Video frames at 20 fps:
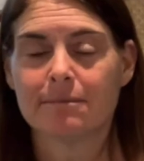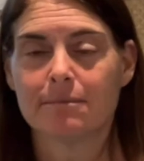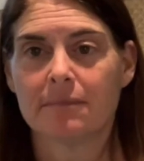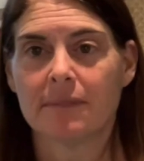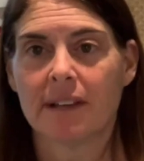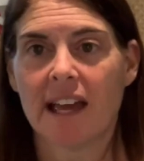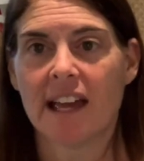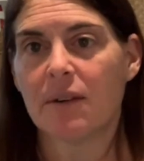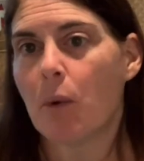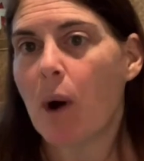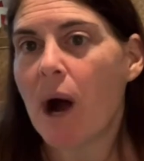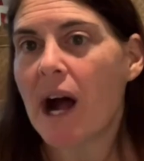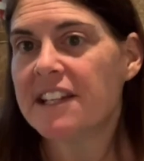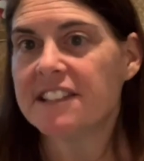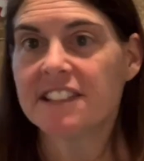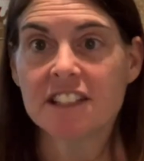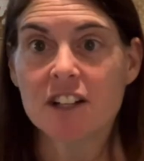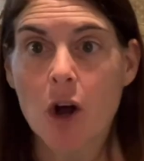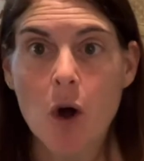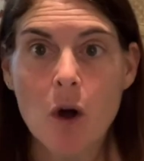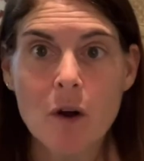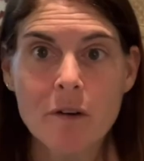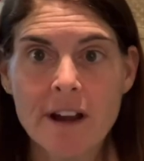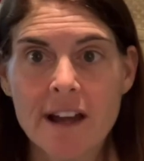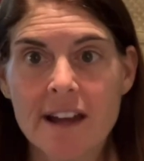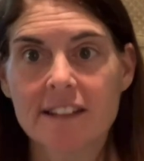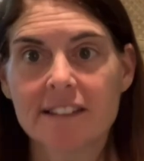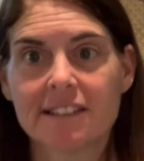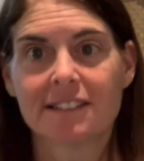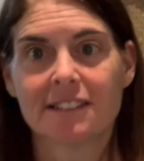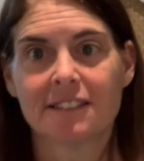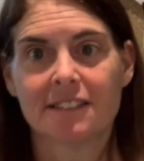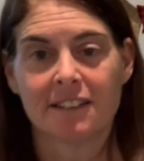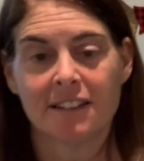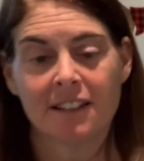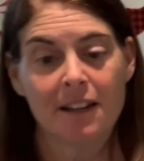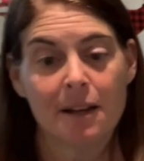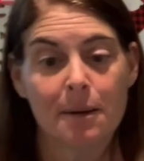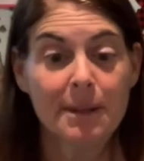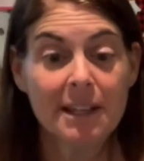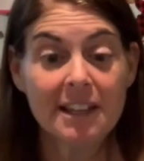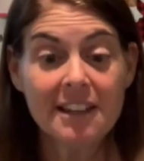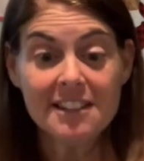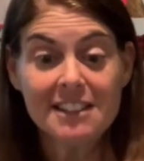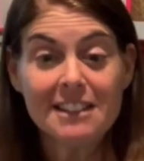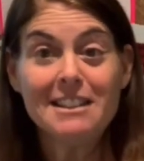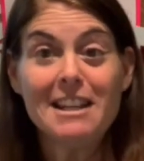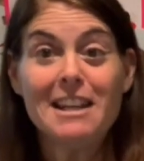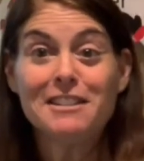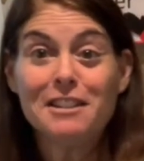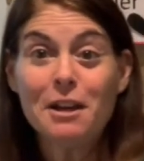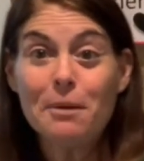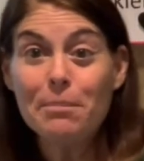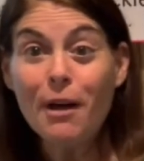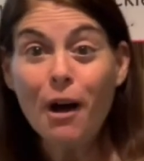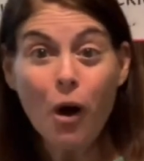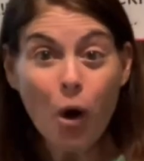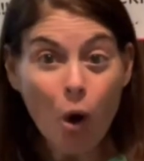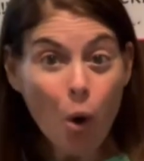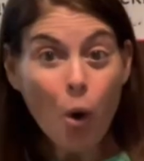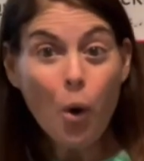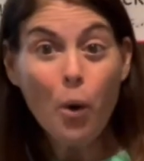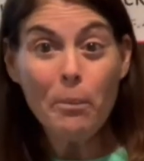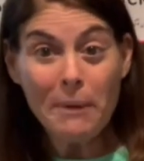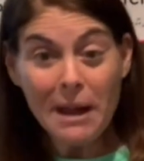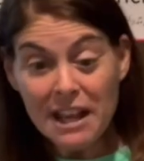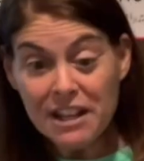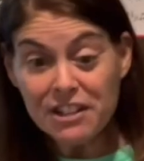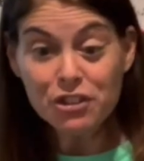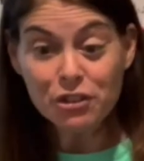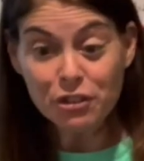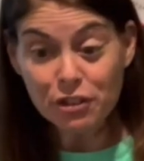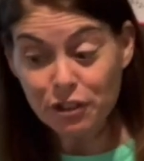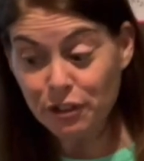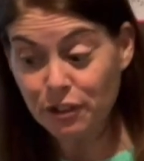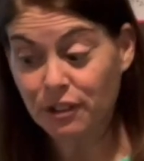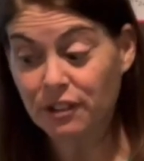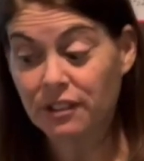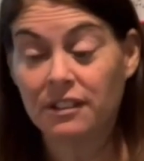And why is it a whole rest? Because it takes up the whole measure.